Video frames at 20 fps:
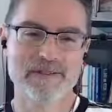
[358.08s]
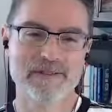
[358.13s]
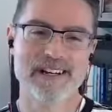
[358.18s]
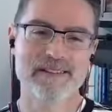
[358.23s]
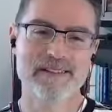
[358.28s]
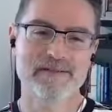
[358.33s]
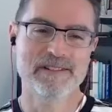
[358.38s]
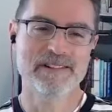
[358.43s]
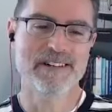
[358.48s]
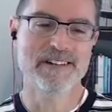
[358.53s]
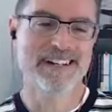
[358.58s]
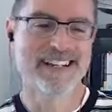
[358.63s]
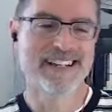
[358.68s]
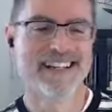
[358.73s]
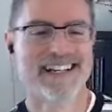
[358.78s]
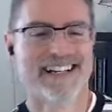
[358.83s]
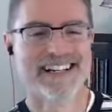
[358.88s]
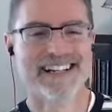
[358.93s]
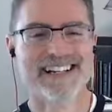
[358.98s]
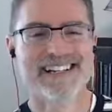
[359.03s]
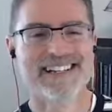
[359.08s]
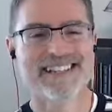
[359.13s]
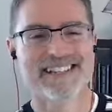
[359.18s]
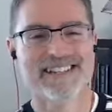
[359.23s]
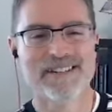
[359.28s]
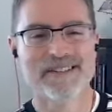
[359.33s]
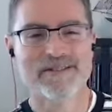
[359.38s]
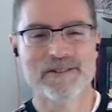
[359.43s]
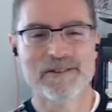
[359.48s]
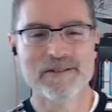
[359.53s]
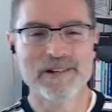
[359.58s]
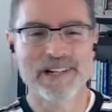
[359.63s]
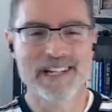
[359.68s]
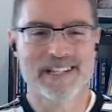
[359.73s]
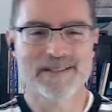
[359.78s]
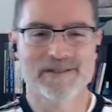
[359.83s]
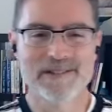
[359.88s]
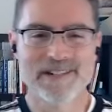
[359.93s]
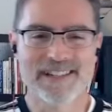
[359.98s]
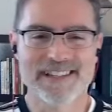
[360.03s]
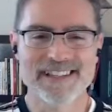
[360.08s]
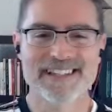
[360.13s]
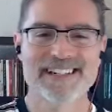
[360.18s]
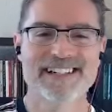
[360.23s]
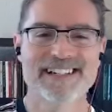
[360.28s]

what I've learned. So cool. For what it's worth.